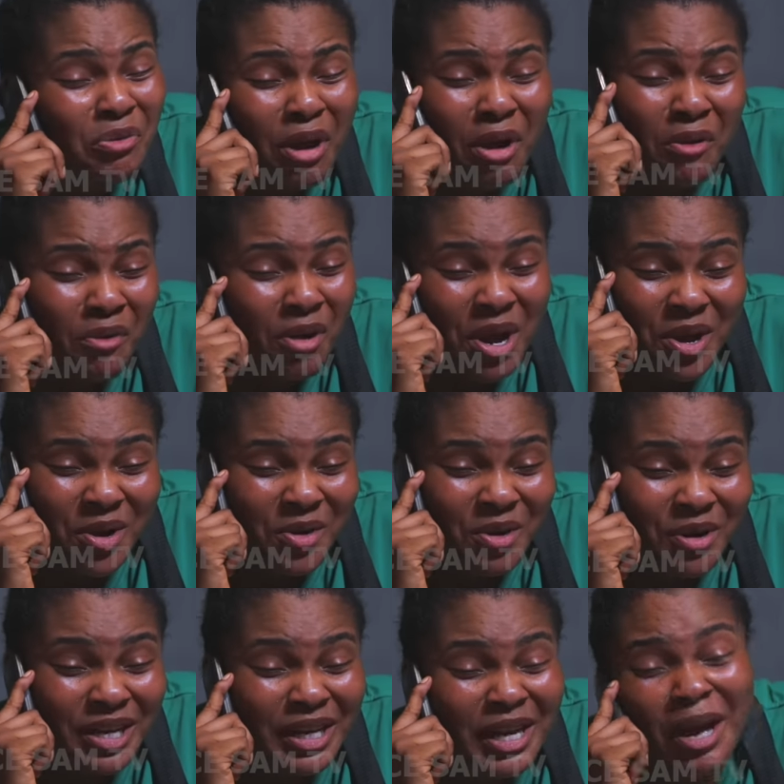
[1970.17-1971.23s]
where oh,
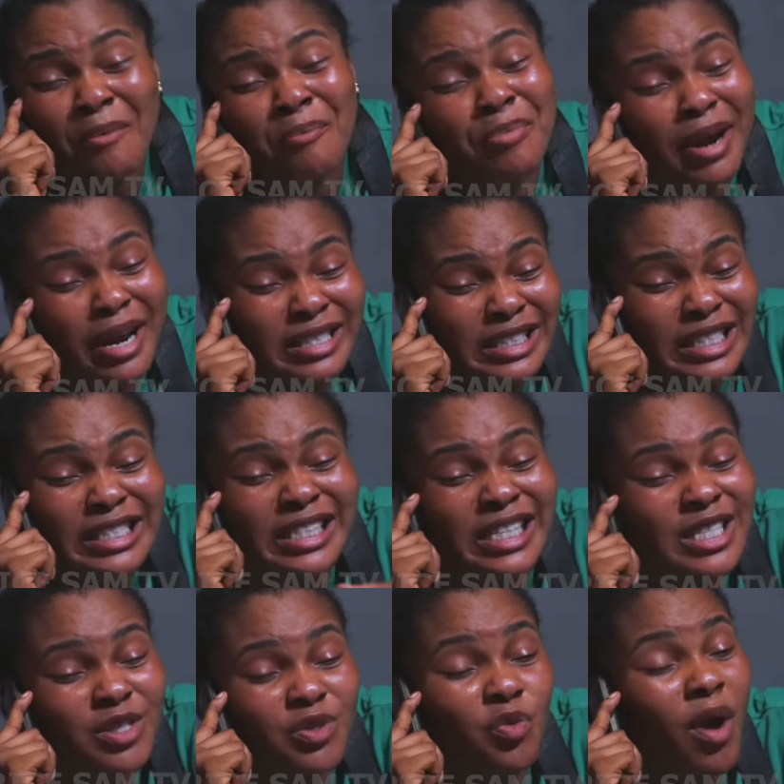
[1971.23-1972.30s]
you get plenty
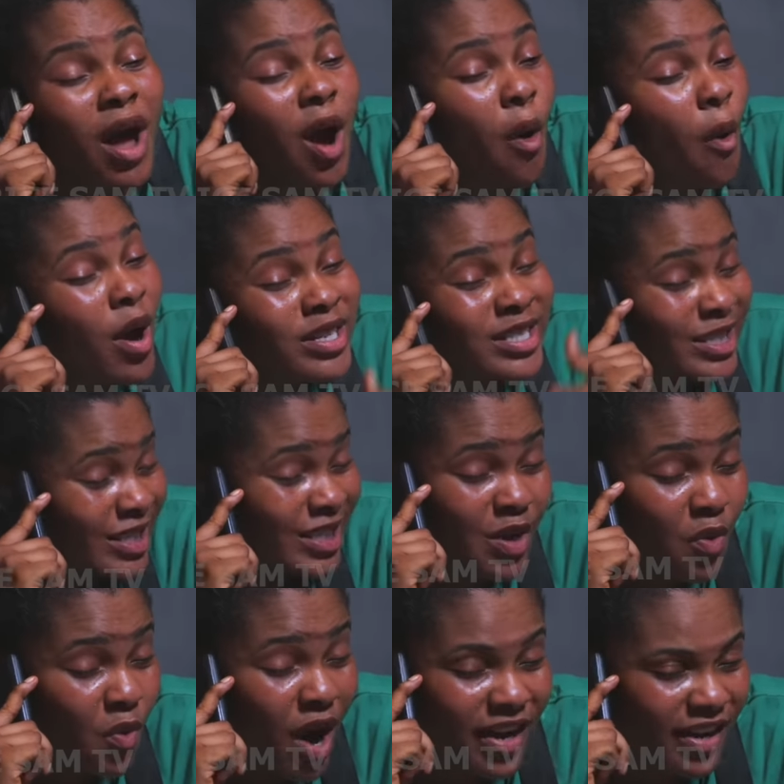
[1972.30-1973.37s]
things. Wow, one see,
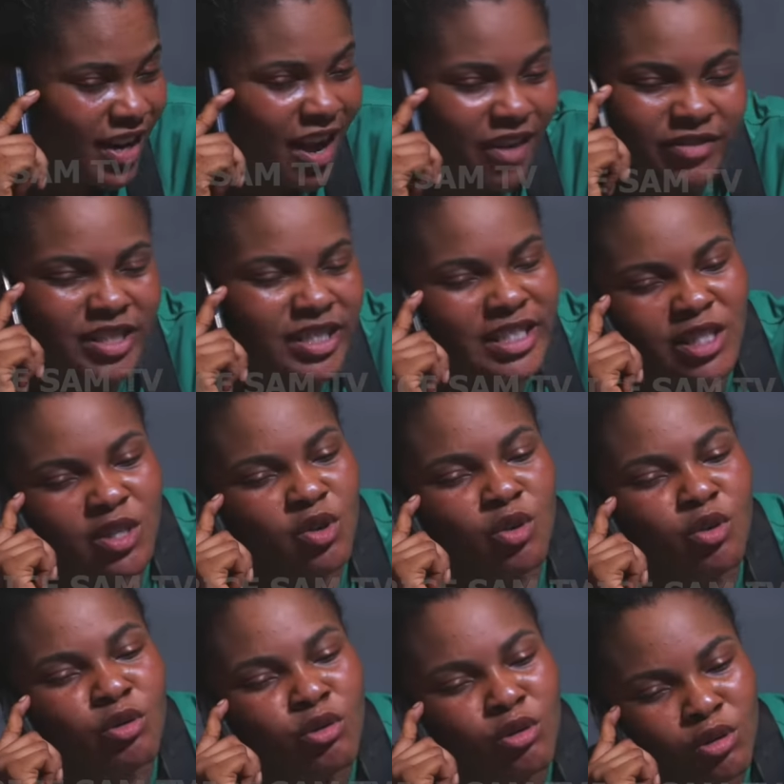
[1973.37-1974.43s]
one never see. Oh.